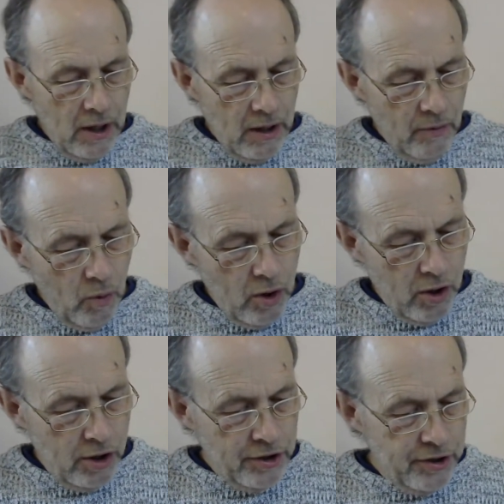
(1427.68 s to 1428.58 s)

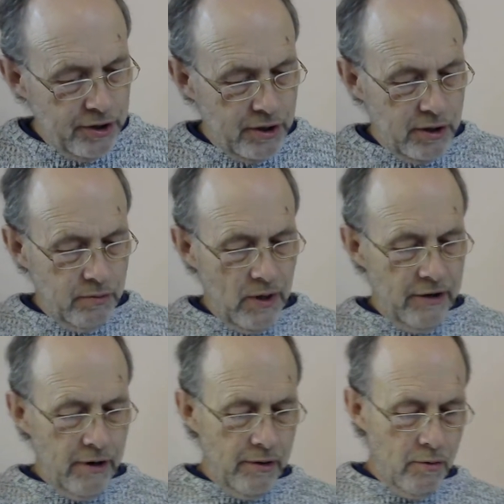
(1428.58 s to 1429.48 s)
was, well, he
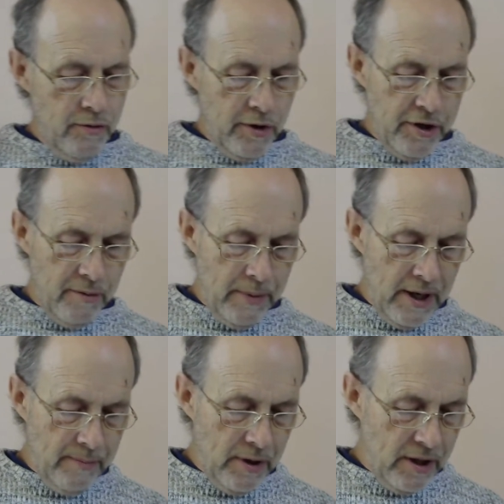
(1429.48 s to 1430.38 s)
wrote an awful lot of the
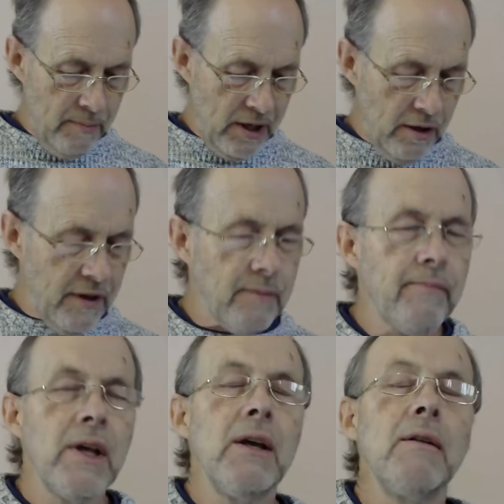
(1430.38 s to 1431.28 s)
Bible in the middle of it,
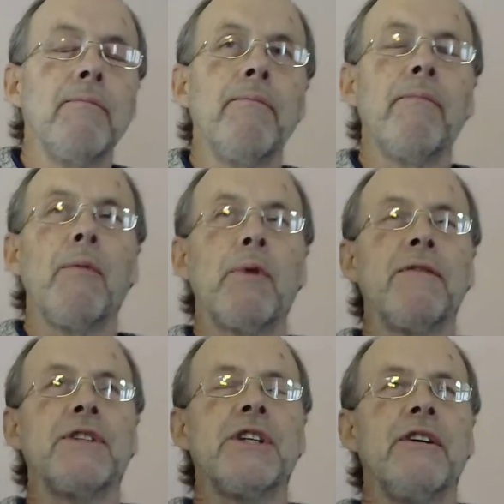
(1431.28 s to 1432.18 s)

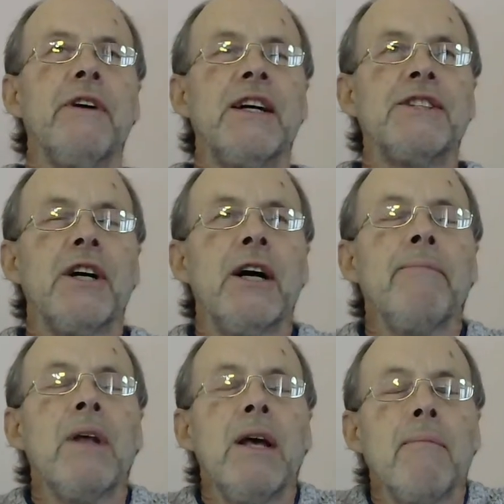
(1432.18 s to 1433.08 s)
prophecy of Isaiah,
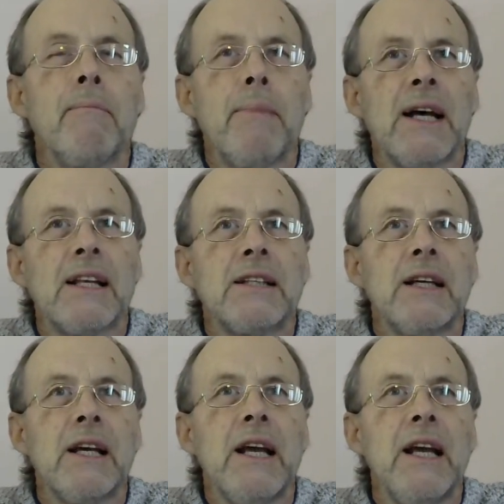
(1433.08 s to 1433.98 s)
but
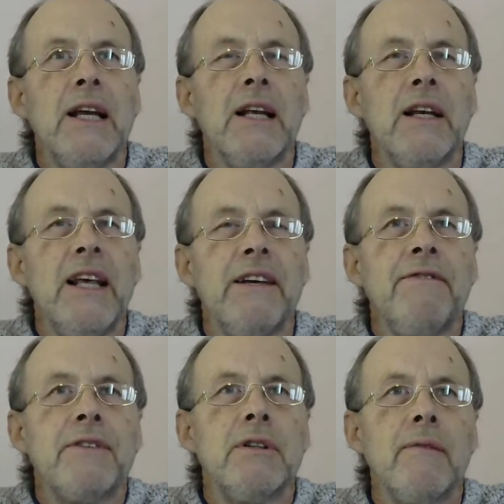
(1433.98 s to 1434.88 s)
he
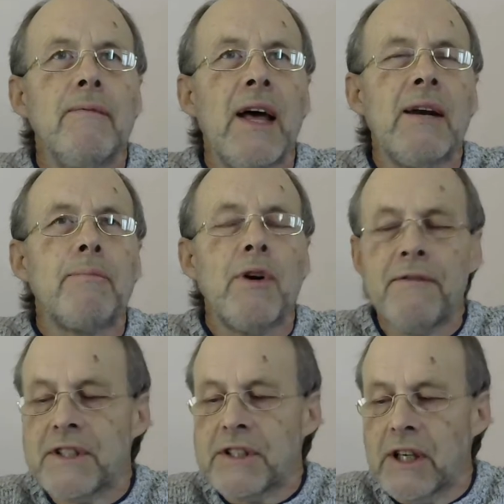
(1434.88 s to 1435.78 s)
lived and
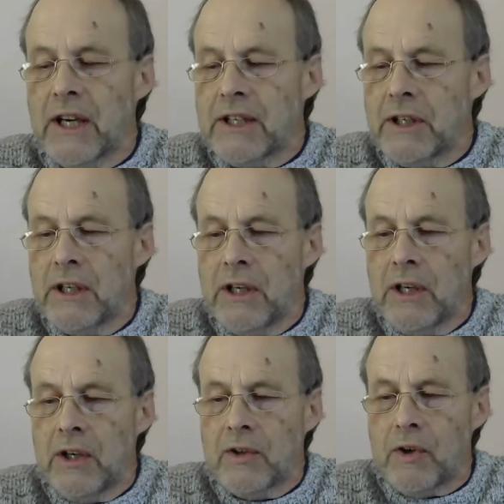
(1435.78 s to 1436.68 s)
prophesied
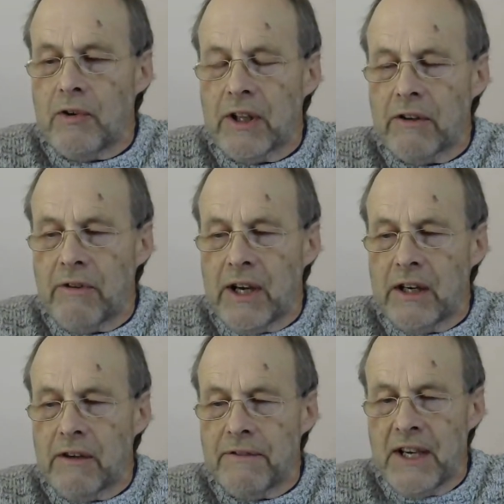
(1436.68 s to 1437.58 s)
during the
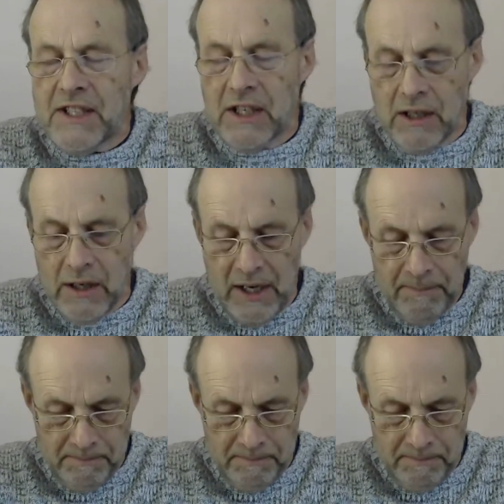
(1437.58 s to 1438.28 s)
reign of Hezekiah.